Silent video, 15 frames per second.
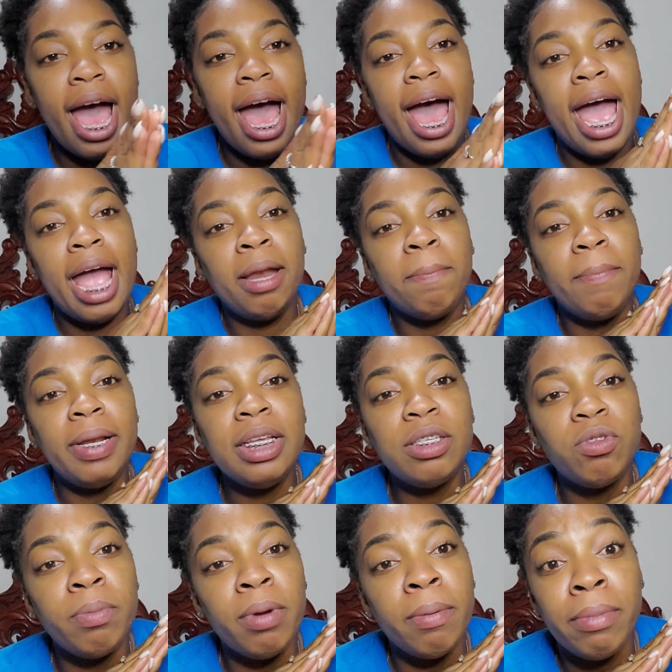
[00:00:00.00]
And please
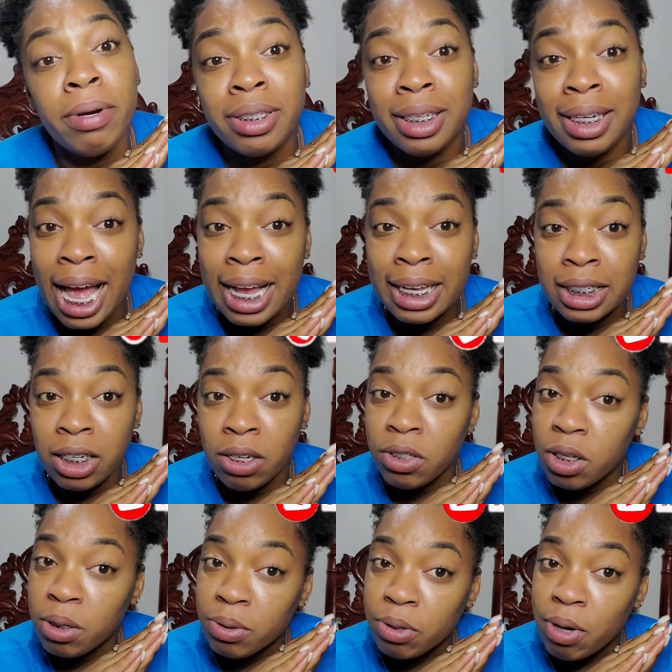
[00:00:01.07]
remember to like, share,
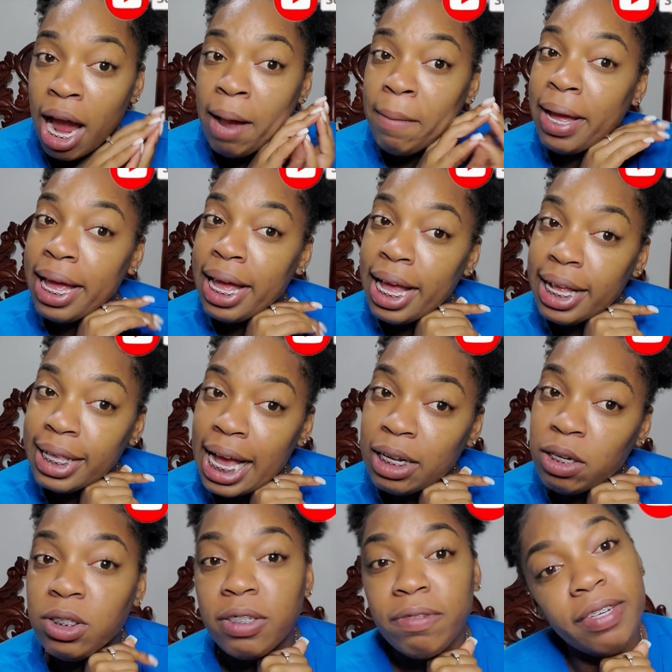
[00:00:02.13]
subscribe, hit that
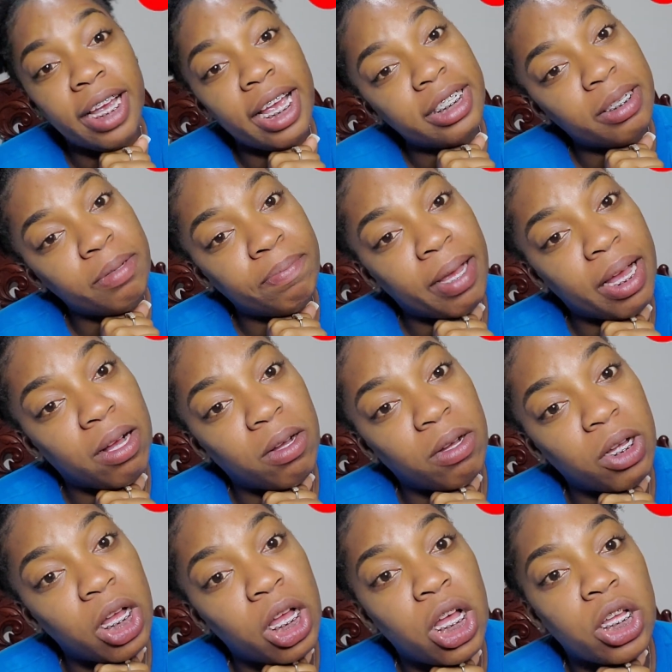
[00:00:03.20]
notification bell
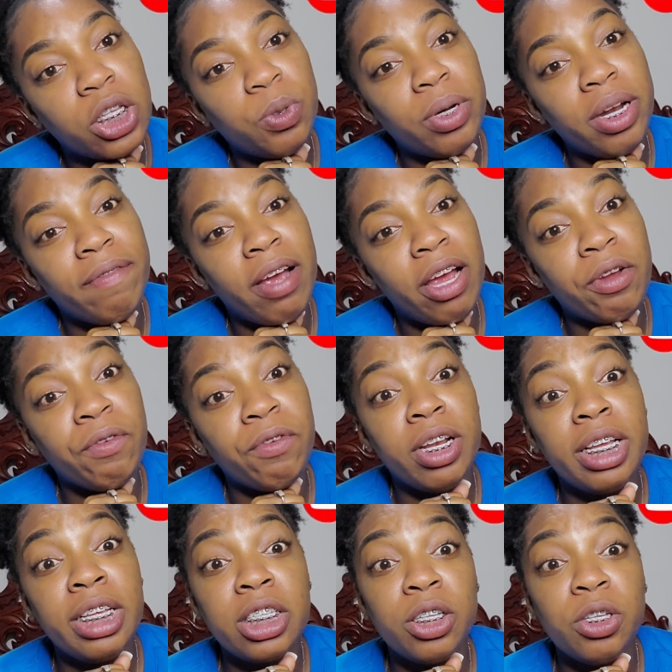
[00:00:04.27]
So whenever I
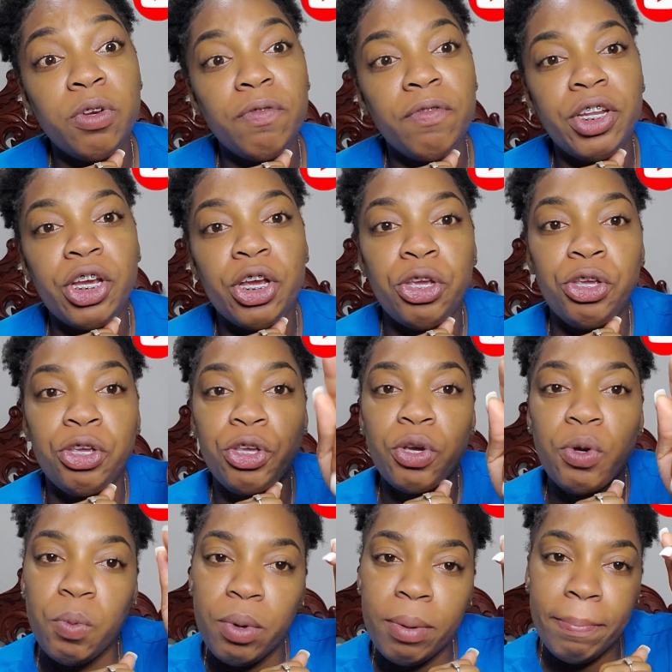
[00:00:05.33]
release a new video,
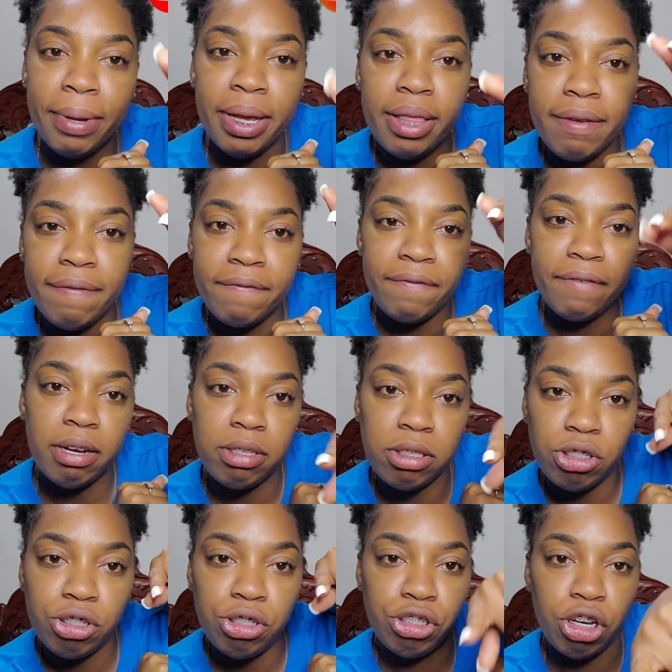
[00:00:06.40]
you will be the first
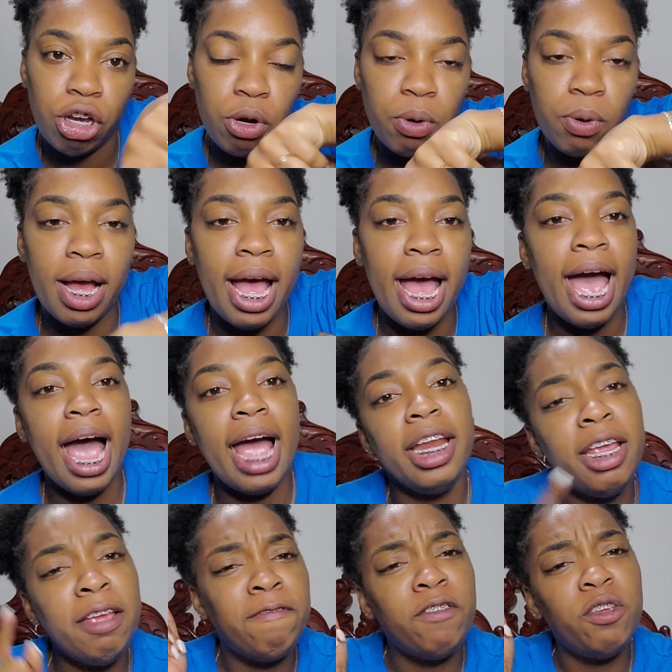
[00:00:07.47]
to know. And
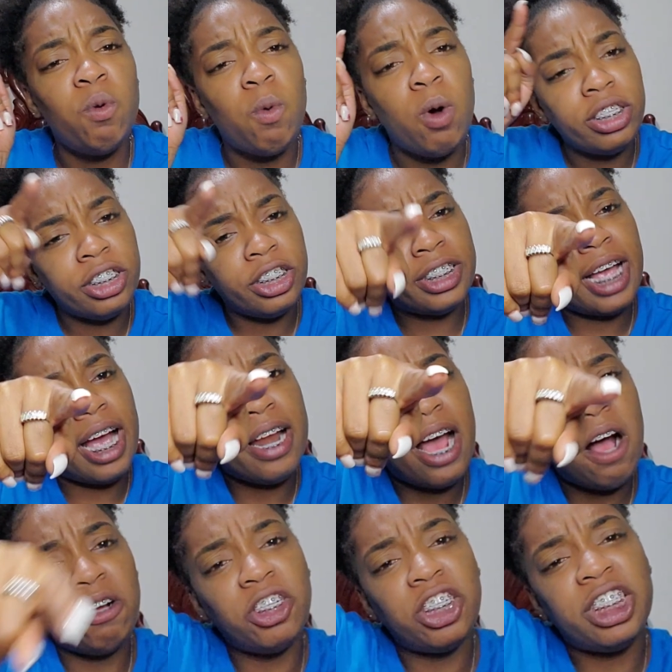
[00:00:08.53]
if you want a shout
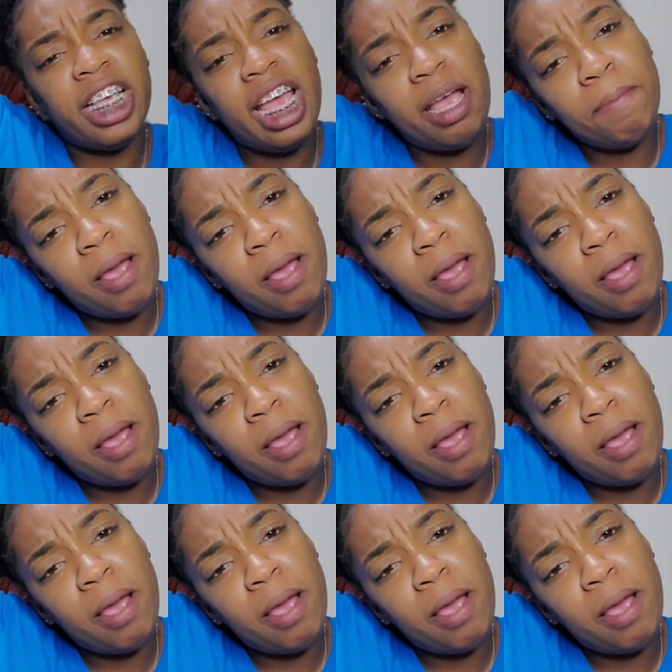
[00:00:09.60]
out, just hit